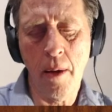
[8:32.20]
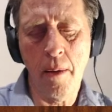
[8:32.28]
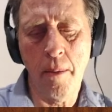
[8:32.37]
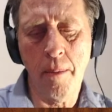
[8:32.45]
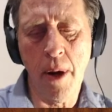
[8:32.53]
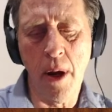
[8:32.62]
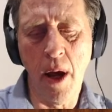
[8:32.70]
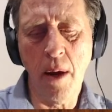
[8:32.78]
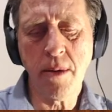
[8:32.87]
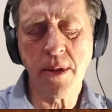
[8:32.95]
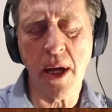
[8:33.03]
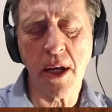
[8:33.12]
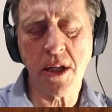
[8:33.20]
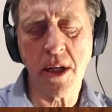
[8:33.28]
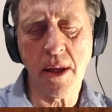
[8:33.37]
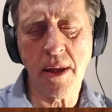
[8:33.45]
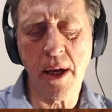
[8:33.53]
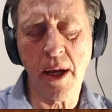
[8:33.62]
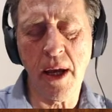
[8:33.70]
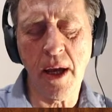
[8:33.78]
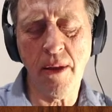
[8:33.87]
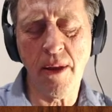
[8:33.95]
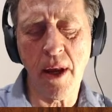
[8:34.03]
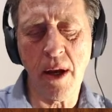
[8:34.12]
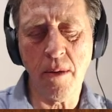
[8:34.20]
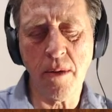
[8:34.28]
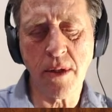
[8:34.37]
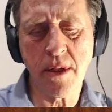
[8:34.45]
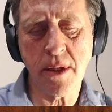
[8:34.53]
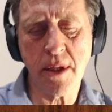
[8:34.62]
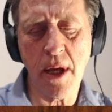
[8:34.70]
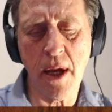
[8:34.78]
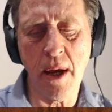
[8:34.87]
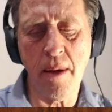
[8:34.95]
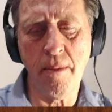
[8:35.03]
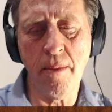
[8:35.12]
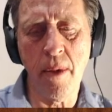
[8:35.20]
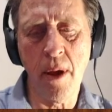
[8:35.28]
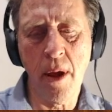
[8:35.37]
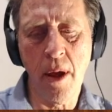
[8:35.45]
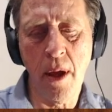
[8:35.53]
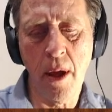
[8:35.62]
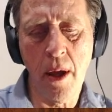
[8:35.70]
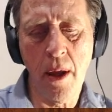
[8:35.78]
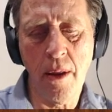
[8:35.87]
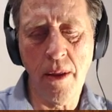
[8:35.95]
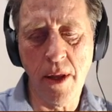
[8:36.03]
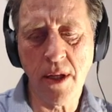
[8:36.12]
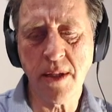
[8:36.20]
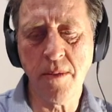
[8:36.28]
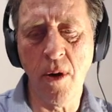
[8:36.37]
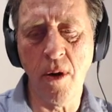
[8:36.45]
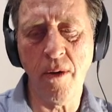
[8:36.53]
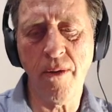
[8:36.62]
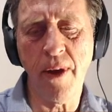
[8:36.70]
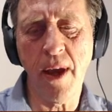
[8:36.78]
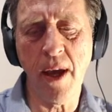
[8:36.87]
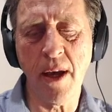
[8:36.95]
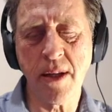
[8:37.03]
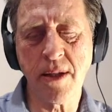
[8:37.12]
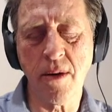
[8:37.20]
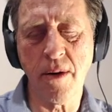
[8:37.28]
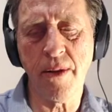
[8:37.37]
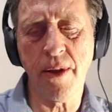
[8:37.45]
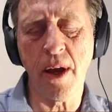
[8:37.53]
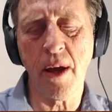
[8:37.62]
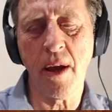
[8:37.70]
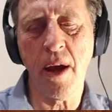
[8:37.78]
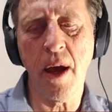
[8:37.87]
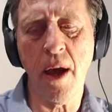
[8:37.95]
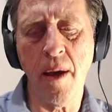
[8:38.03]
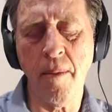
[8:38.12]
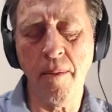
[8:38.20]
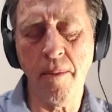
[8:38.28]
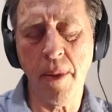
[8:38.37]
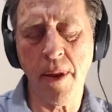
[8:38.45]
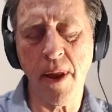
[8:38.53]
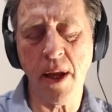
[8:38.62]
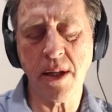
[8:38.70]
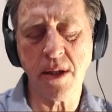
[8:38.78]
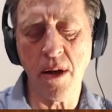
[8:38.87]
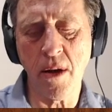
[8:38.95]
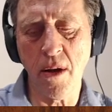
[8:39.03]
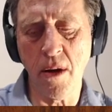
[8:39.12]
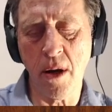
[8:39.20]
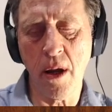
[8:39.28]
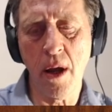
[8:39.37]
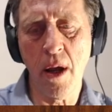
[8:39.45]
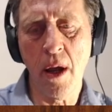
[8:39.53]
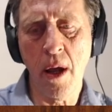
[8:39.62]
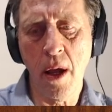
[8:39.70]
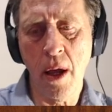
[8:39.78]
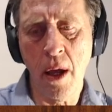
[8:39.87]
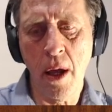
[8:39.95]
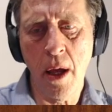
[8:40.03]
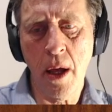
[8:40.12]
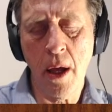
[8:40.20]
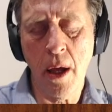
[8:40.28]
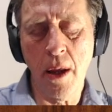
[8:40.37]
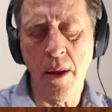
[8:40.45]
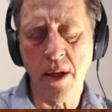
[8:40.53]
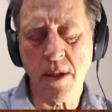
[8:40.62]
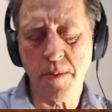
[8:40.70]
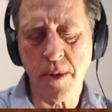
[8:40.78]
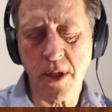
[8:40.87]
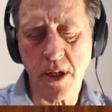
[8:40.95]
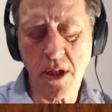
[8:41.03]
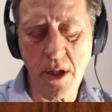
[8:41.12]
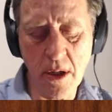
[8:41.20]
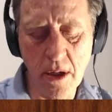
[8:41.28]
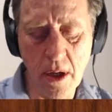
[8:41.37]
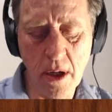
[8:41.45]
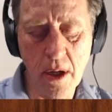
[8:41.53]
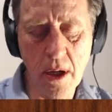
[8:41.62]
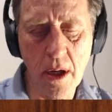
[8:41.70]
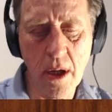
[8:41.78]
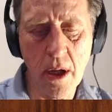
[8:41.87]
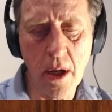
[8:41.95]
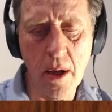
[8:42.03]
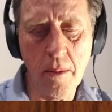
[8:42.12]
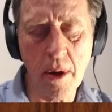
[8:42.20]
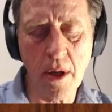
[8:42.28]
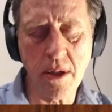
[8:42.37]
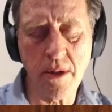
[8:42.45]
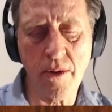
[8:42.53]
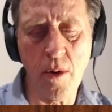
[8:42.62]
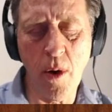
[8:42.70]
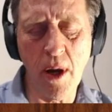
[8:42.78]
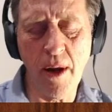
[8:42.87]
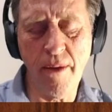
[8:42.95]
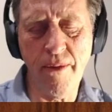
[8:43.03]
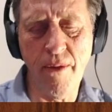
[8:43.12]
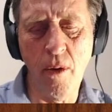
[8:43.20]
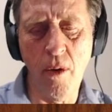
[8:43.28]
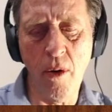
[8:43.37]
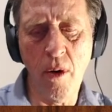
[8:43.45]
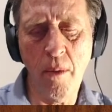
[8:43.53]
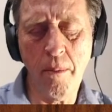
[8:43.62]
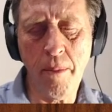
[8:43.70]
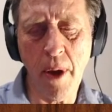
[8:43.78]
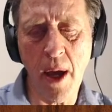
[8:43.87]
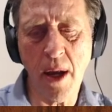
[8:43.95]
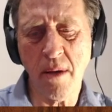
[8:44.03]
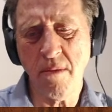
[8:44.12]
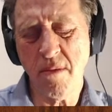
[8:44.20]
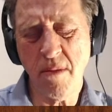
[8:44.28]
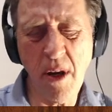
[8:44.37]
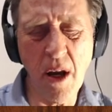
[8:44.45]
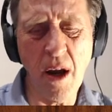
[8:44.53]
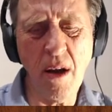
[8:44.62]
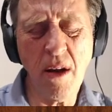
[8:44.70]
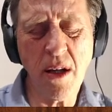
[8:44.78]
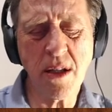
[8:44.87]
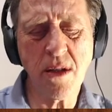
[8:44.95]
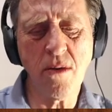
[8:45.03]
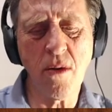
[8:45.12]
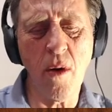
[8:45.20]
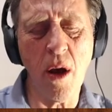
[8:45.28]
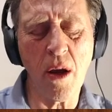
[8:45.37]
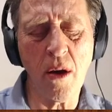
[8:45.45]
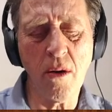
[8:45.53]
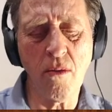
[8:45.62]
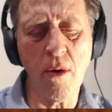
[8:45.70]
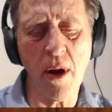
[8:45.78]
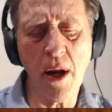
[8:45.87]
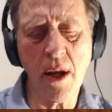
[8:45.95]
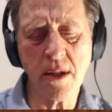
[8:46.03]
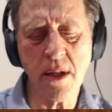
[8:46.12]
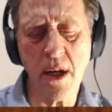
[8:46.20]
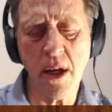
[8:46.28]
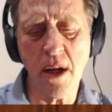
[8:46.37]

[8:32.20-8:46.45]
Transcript: But I was actually thinking that it was this move here sort of thing. But that's no good in this position because of Queen f4. But, you know, it's still quite good really, isn't it?